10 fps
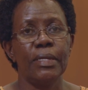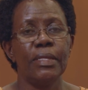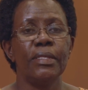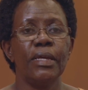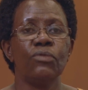
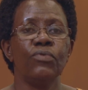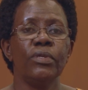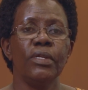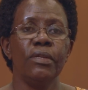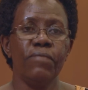Then that
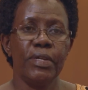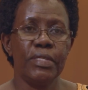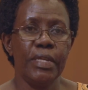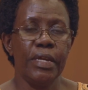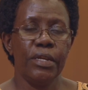will give
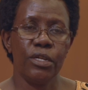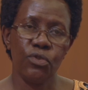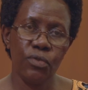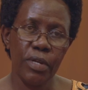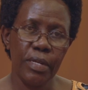us direction.